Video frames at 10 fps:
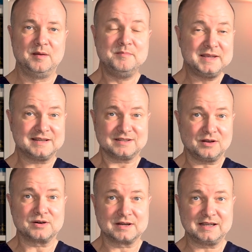mixed
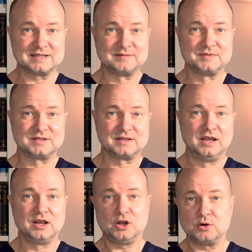orgasms,
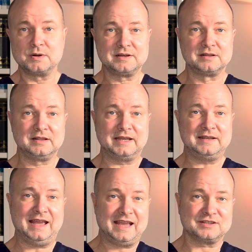coital
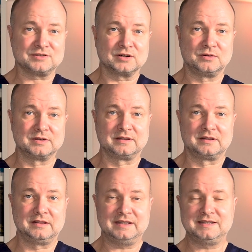and
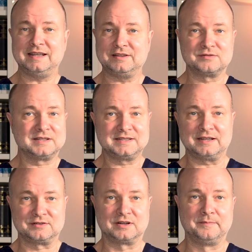extracoital, etc.,
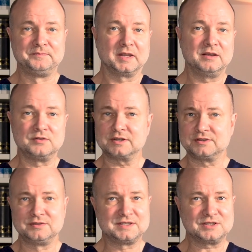etc., in order
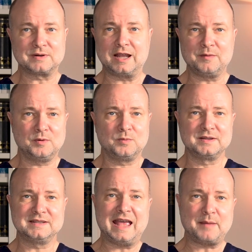to describe
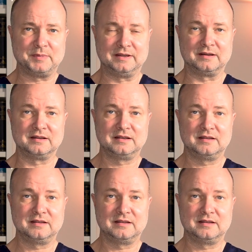what is happening.